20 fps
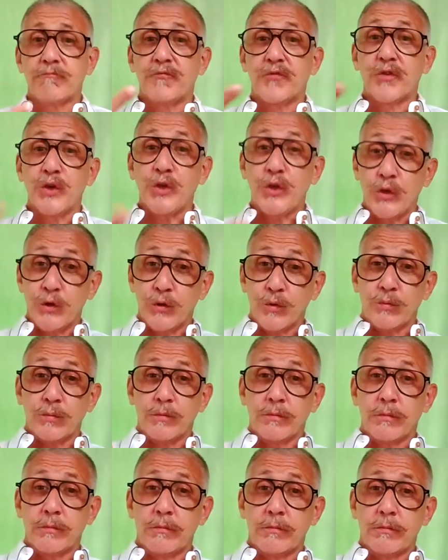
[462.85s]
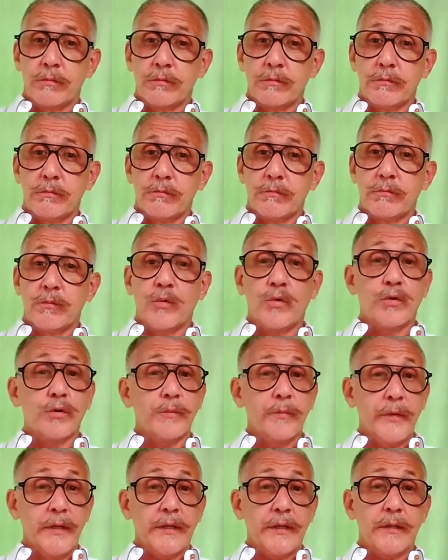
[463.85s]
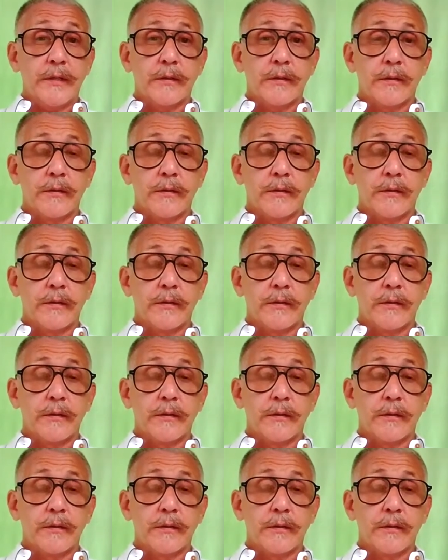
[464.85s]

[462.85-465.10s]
for you or me?